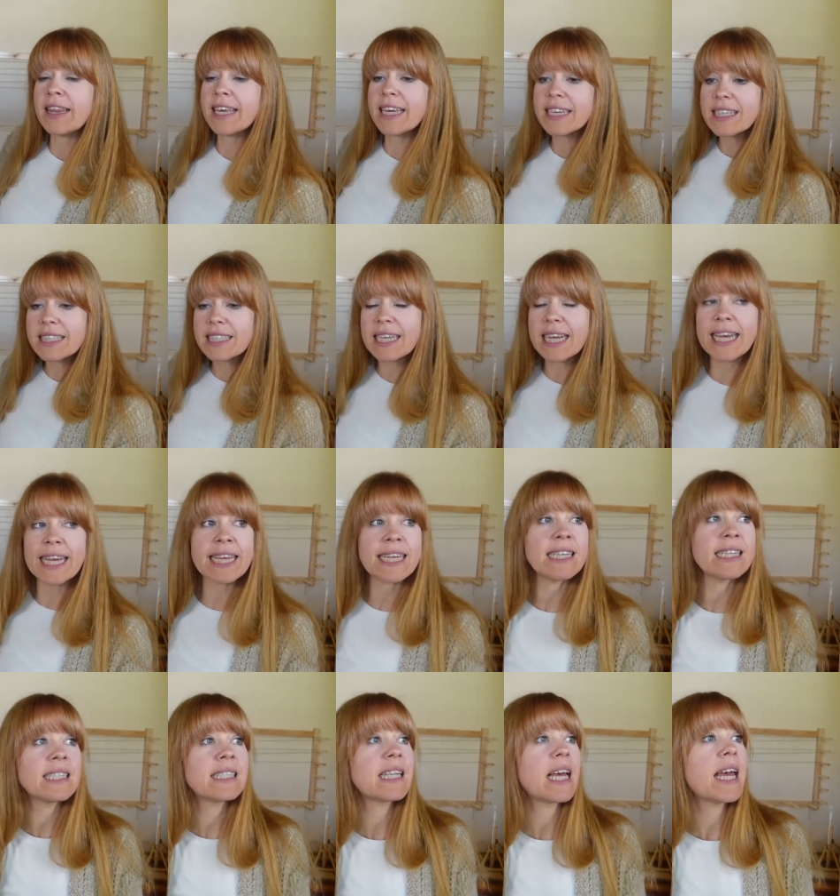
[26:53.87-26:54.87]
this
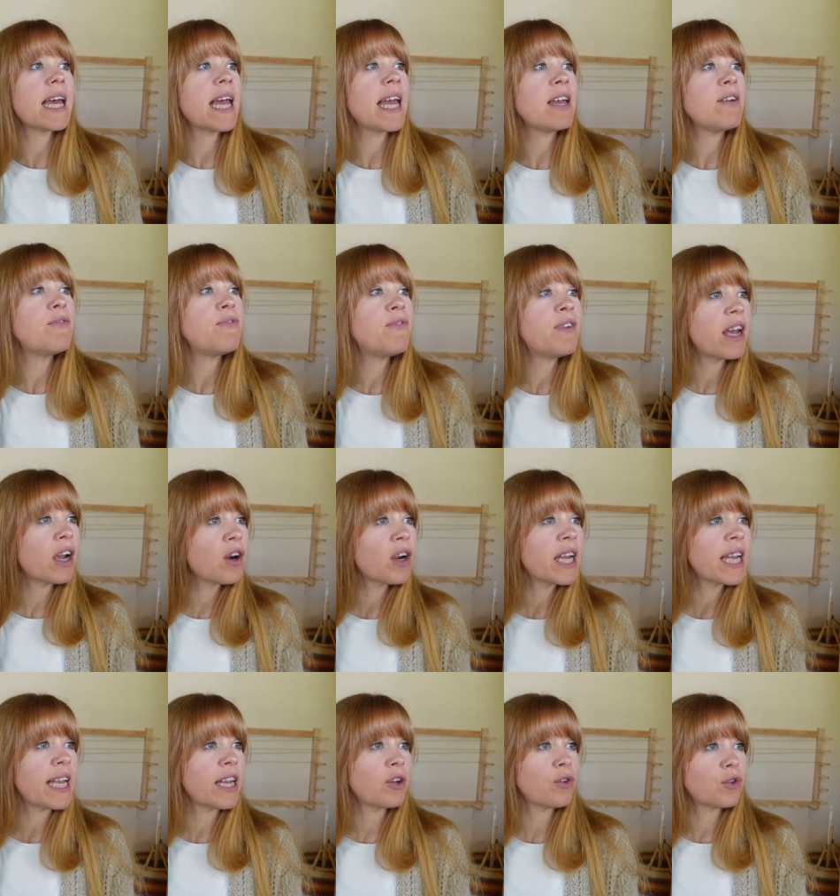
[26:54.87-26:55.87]
is a
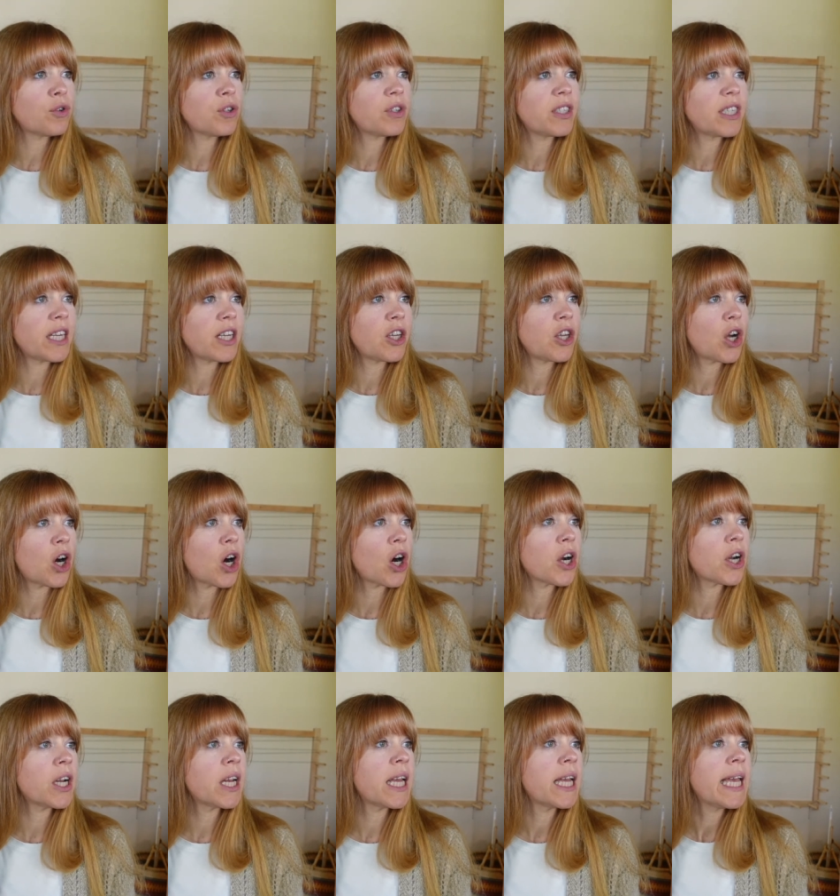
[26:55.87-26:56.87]
very interesting
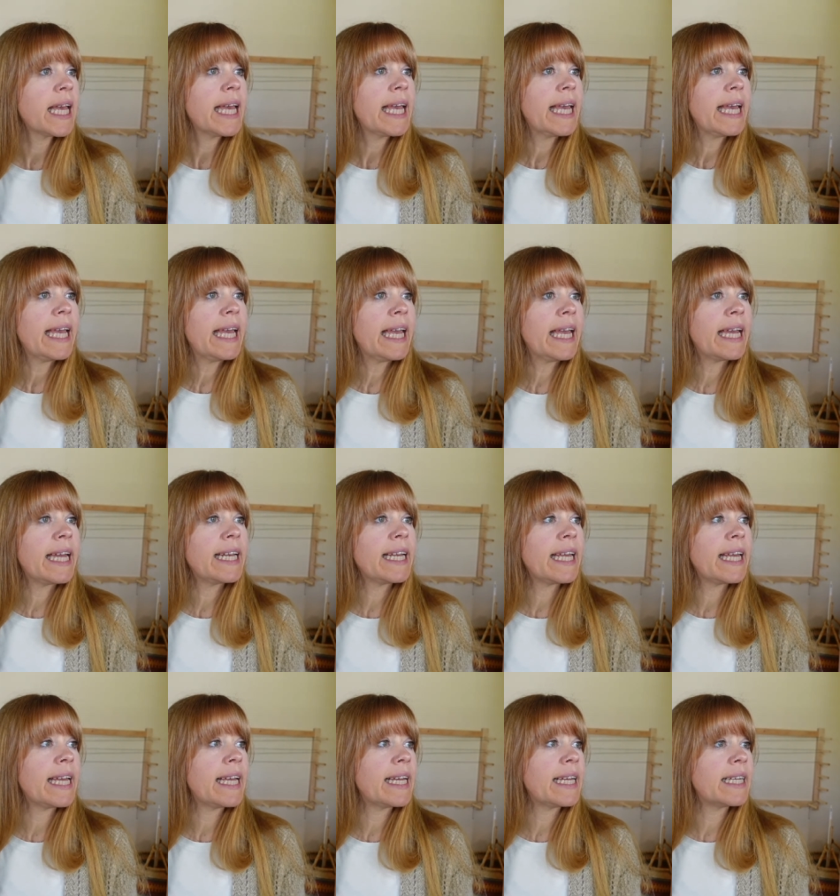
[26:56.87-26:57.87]
yarn.
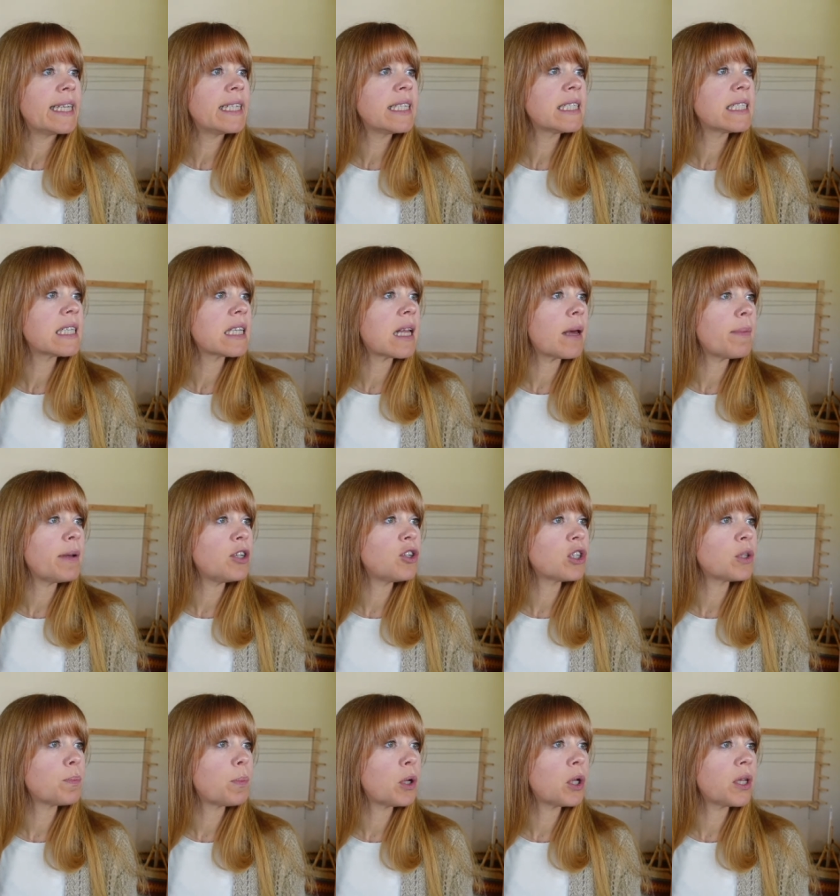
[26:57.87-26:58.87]
It is, let me
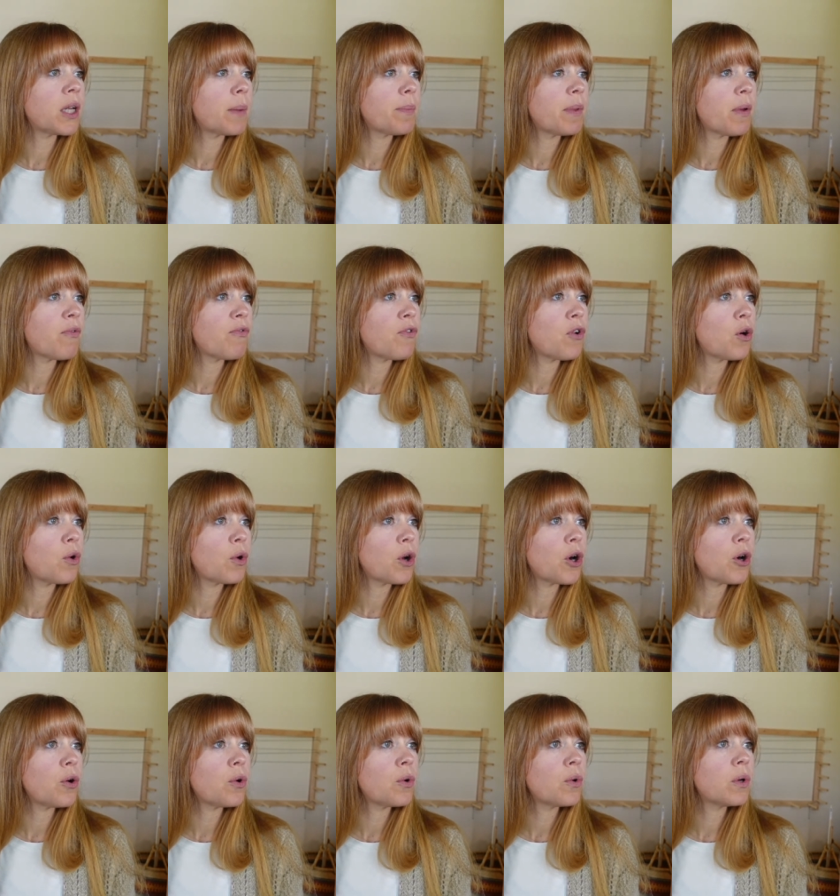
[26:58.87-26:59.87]
just pull up the
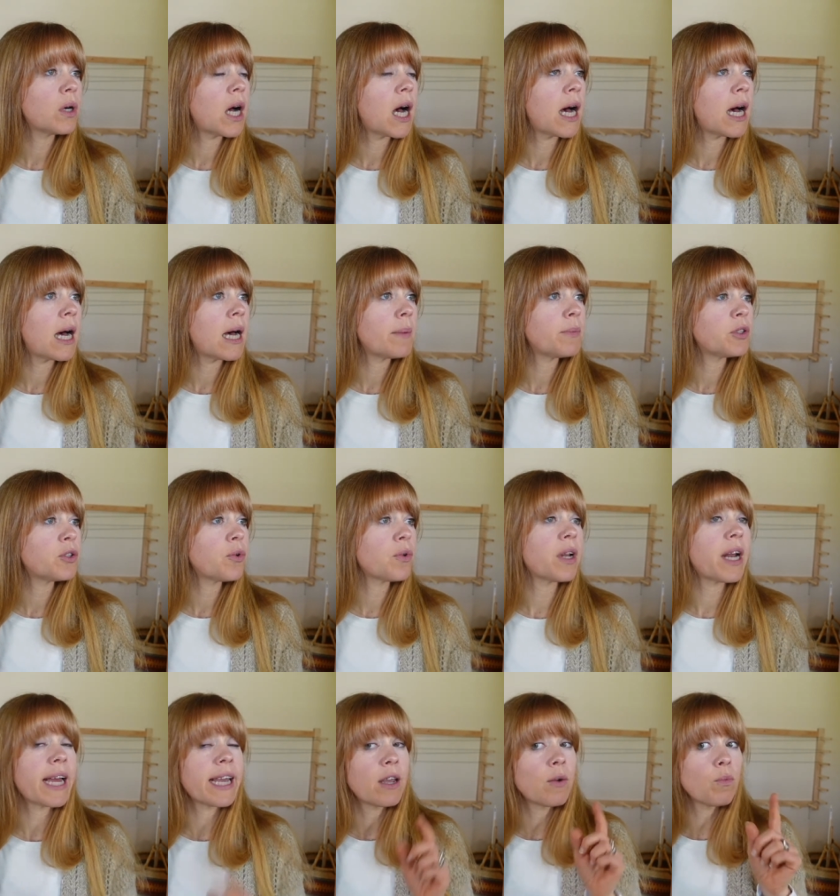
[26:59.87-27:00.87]
photo um, so
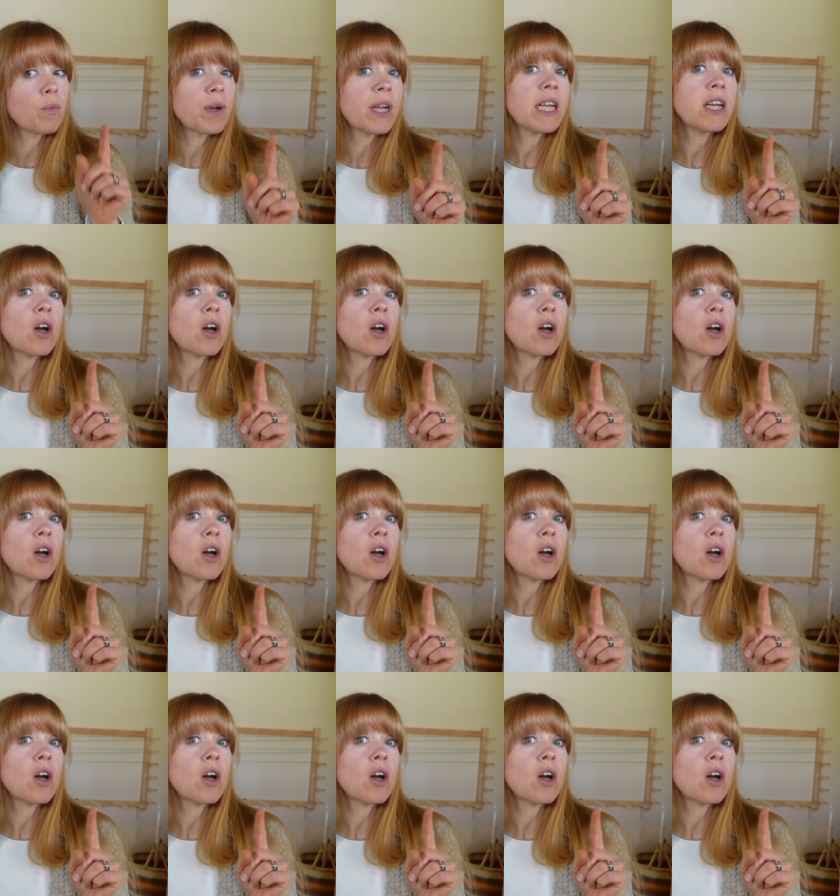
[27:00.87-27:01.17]
that I can